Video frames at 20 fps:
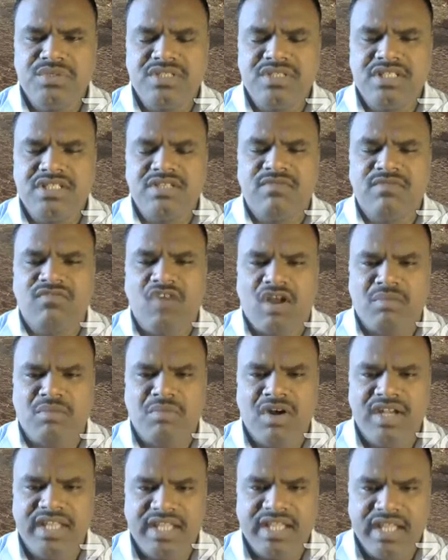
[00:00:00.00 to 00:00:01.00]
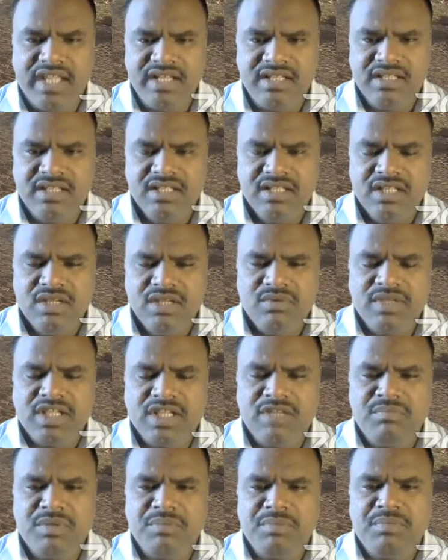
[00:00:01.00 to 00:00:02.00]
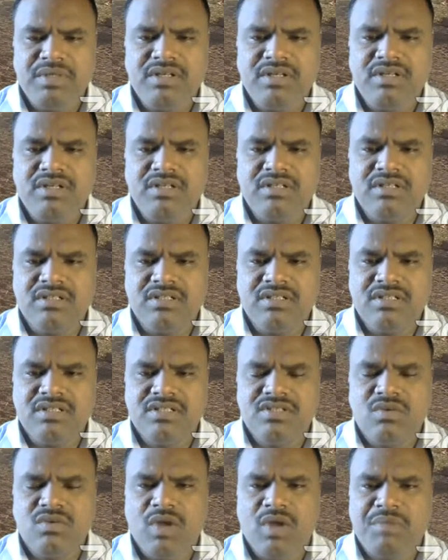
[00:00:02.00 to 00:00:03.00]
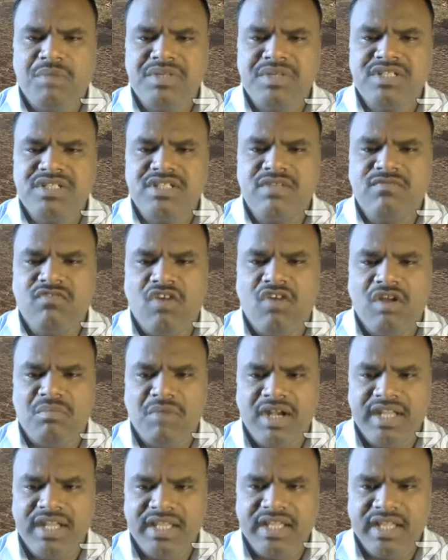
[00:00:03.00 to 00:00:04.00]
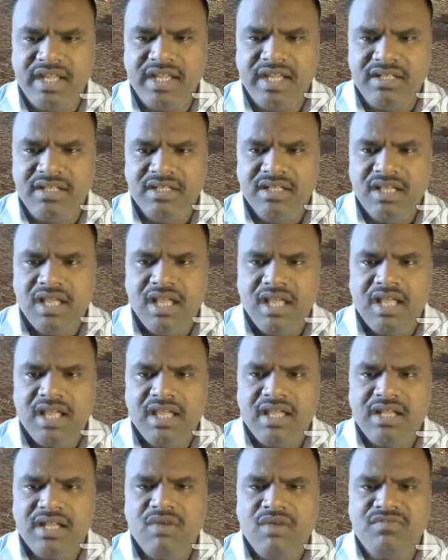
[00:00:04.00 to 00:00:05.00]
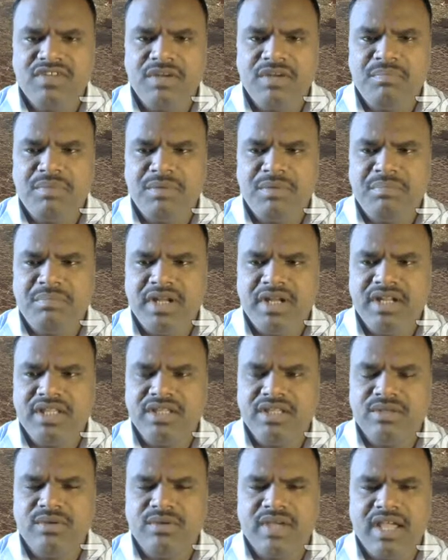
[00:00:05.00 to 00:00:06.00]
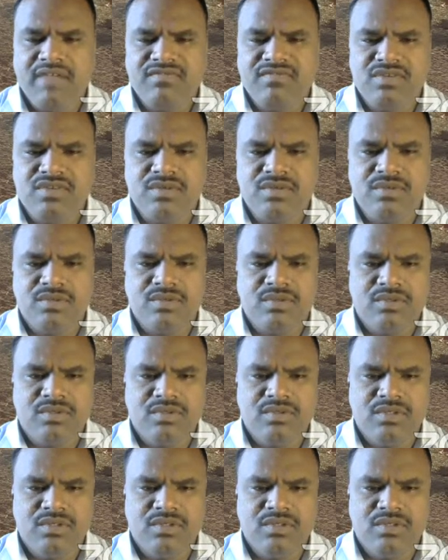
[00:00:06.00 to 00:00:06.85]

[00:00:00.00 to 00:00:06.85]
this formaldehyde. We can prepare this 1% formaldehyde, and after preparing, you have to